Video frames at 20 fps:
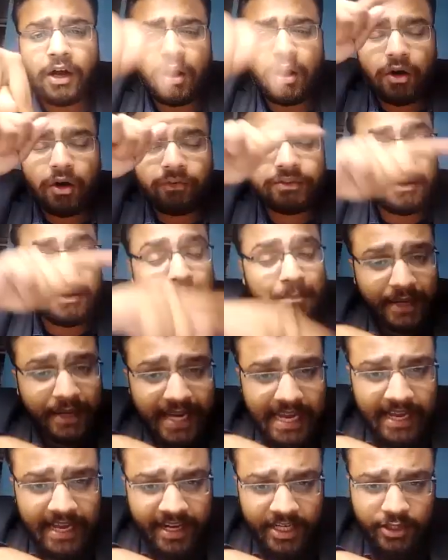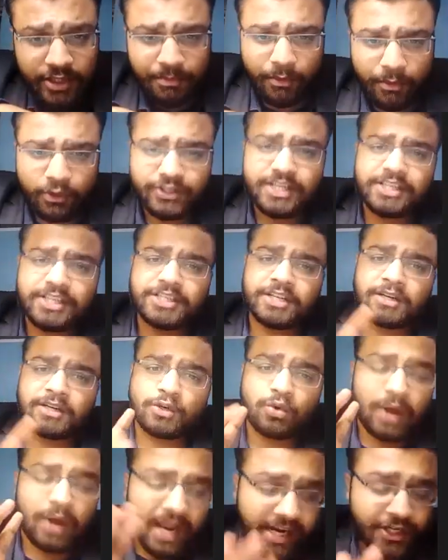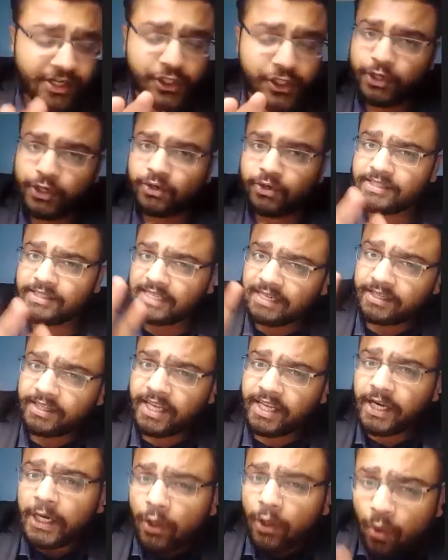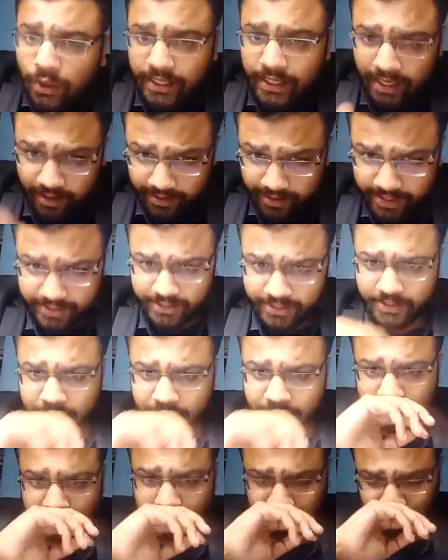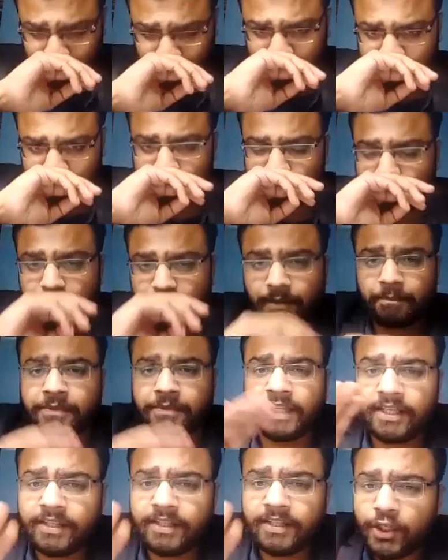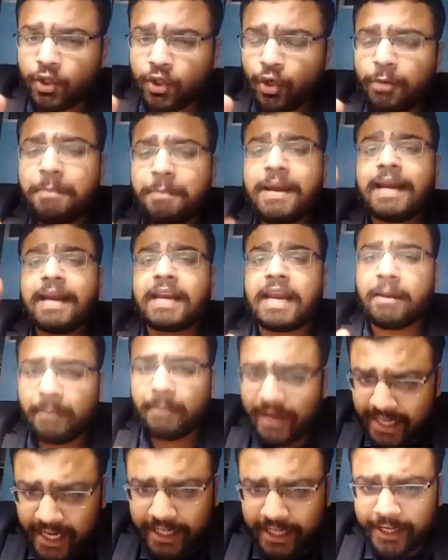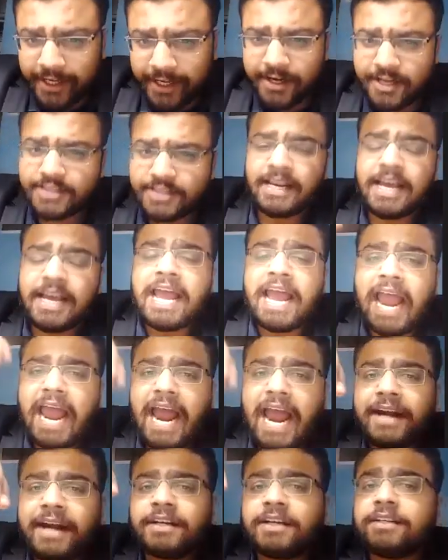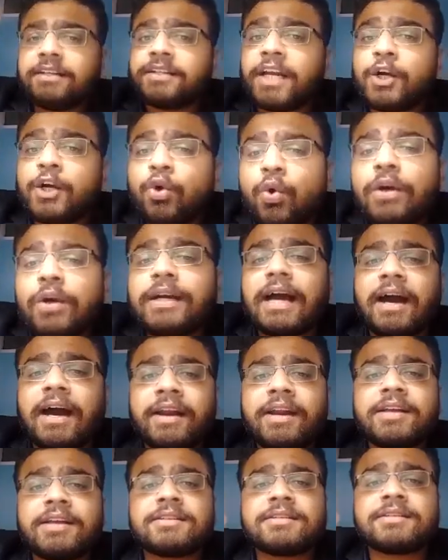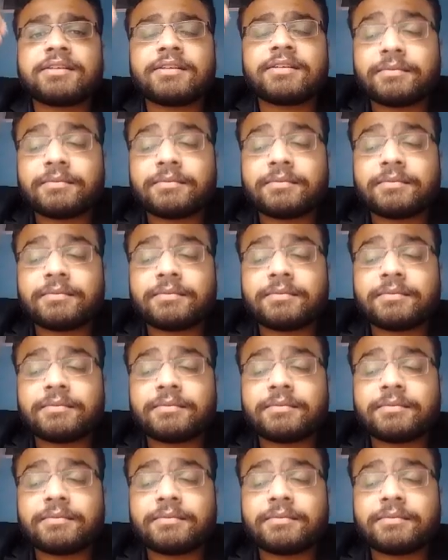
of the pre-arrest procedure to ensure that they don't arrest. There should be an immediate arrest, and they don't arrest